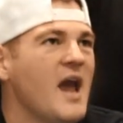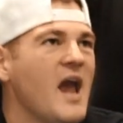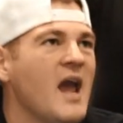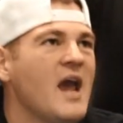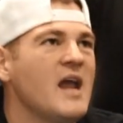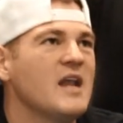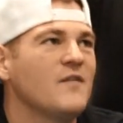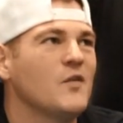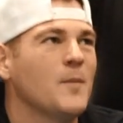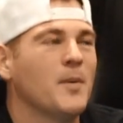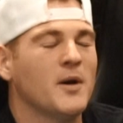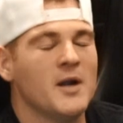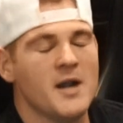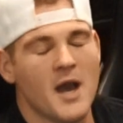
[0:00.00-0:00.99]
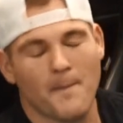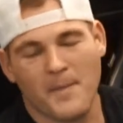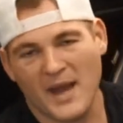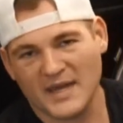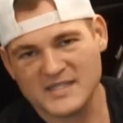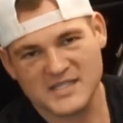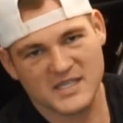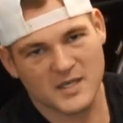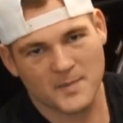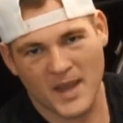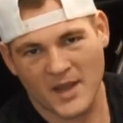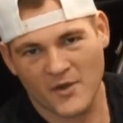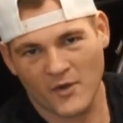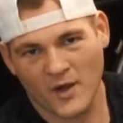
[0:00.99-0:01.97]
And if you put an Apexi
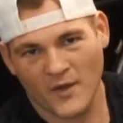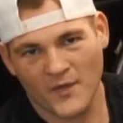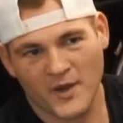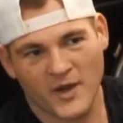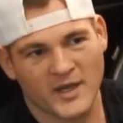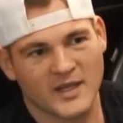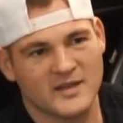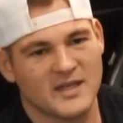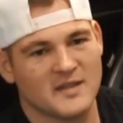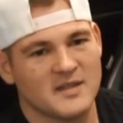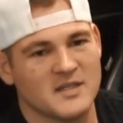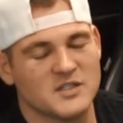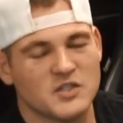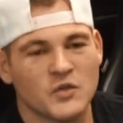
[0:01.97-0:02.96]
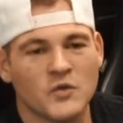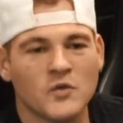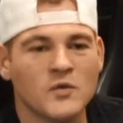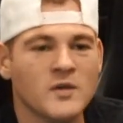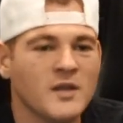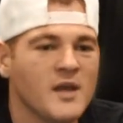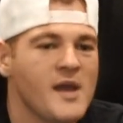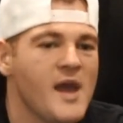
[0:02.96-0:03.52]
Commander on there and get that thing tuned